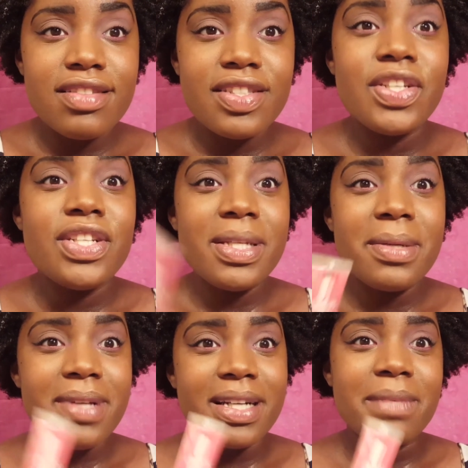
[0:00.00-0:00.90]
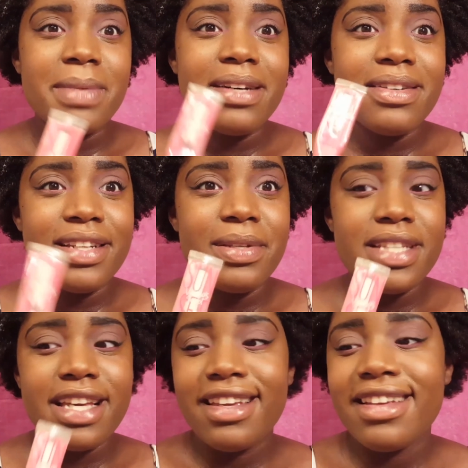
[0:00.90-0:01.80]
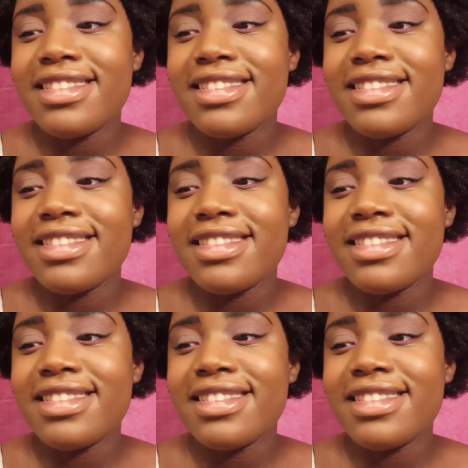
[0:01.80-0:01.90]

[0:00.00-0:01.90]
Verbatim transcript: So you'll see what I'm talking about in a second.